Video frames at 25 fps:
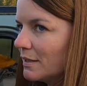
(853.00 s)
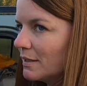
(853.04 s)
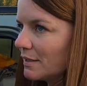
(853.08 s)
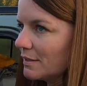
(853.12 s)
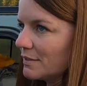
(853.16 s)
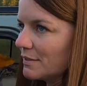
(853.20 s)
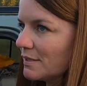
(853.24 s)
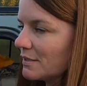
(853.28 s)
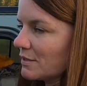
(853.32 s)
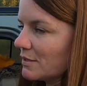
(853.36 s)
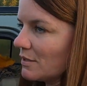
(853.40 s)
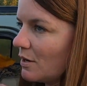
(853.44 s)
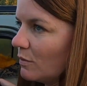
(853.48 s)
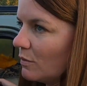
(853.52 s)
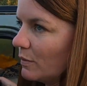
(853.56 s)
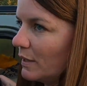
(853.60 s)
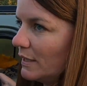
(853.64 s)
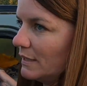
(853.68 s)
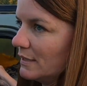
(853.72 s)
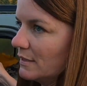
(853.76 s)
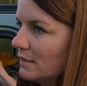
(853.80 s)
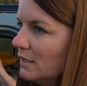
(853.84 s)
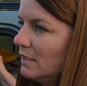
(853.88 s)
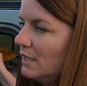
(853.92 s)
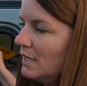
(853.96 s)
because it's
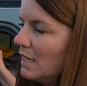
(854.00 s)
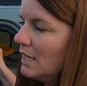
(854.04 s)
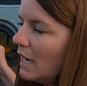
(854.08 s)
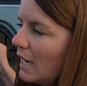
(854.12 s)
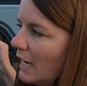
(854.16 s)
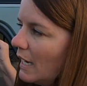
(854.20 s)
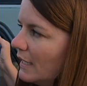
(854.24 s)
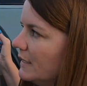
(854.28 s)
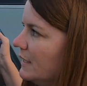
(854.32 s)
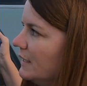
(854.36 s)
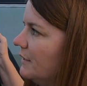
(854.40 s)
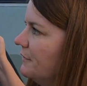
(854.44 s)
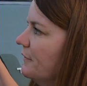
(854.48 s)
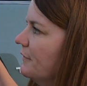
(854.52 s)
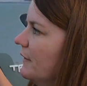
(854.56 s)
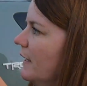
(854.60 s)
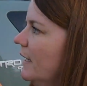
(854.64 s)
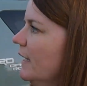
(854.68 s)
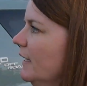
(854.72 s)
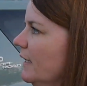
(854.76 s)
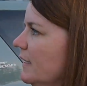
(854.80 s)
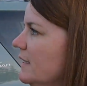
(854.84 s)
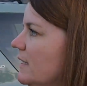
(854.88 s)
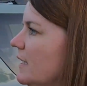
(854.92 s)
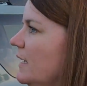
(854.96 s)
always, I
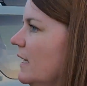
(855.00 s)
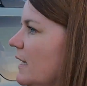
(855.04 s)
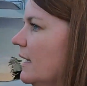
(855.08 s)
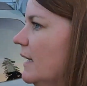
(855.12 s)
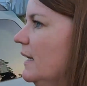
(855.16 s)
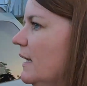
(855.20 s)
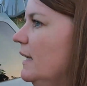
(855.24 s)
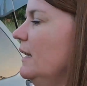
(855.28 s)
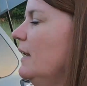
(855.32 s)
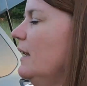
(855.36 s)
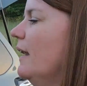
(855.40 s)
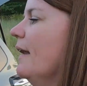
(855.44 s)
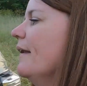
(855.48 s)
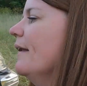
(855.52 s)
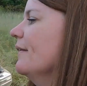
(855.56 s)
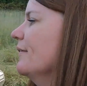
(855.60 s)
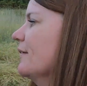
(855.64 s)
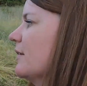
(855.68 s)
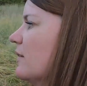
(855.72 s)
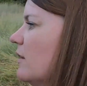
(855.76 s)
deflate it to get it in and out of the